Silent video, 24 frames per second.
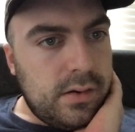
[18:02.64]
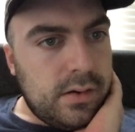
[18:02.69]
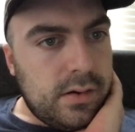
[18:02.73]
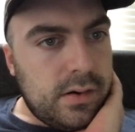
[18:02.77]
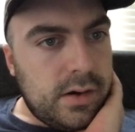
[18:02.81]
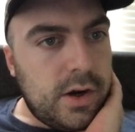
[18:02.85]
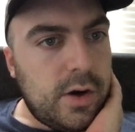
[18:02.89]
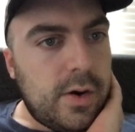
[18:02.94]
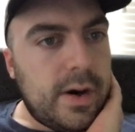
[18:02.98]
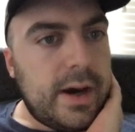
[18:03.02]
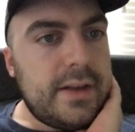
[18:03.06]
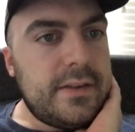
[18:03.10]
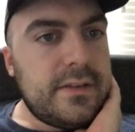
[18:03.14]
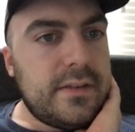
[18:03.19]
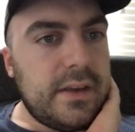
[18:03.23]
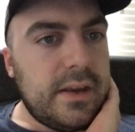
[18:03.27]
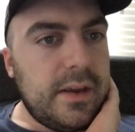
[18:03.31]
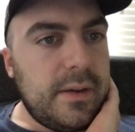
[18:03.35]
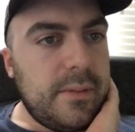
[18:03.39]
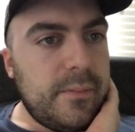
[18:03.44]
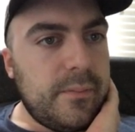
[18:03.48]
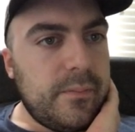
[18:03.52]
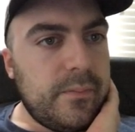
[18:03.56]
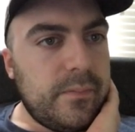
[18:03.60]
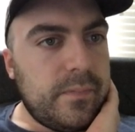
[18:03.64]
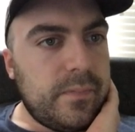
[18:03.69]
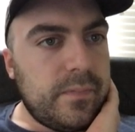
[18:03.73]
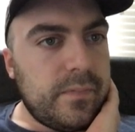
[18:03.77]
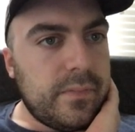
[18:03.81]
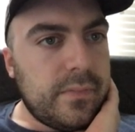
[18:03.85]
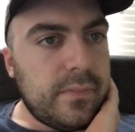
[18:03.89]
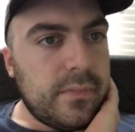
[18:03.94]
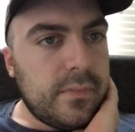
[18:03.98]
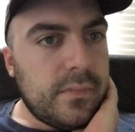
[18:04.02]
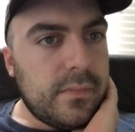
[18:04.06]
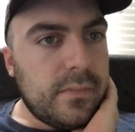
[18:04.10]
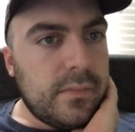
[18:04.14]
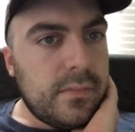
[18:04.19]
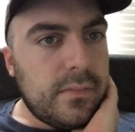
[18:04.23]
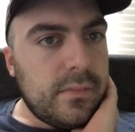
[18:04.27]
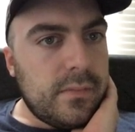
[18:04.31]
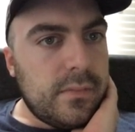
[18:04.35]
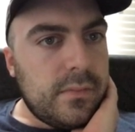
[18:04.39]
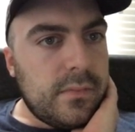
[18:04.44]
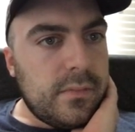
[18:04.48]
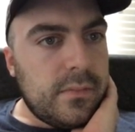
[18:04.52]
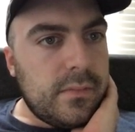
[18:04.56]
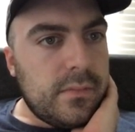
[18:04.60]
Oh, I see.
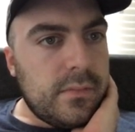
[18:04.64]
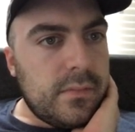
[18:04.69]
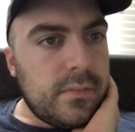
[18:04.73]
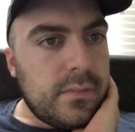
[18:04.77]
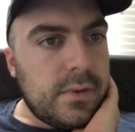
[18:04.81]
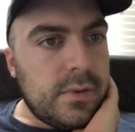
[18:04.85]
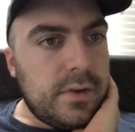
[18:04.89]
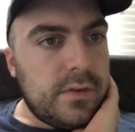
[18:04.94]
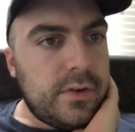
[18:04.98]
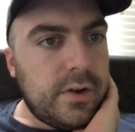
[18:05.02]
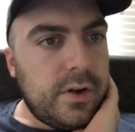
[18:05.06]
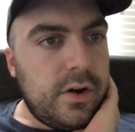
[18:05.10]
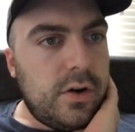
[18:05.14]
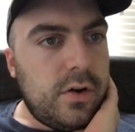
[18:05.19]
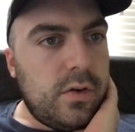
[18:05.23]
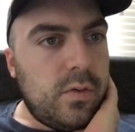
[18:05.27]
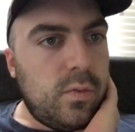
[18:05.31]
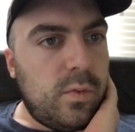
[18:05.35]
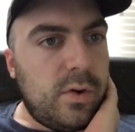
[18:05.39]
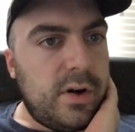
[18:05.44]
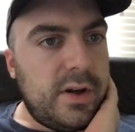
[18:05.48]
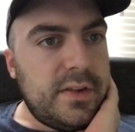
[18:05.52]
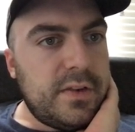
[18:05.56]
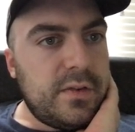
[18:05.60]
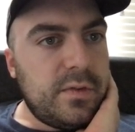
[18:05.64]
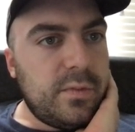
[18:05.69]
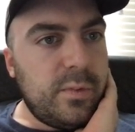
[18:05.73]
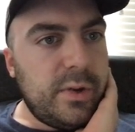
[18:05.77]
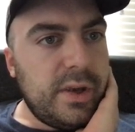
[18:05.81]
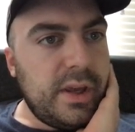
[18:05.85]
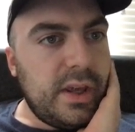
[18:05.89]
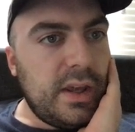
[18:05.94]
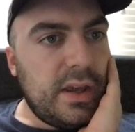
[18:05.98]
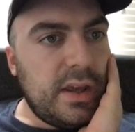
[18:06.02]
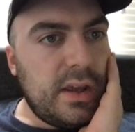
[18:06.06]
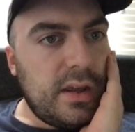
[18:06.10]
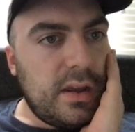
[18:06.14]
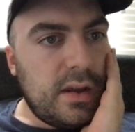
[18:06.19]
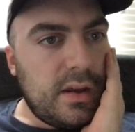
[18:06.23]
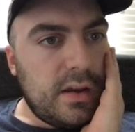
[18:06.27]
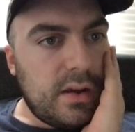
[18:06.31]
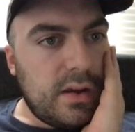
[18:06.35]
So once we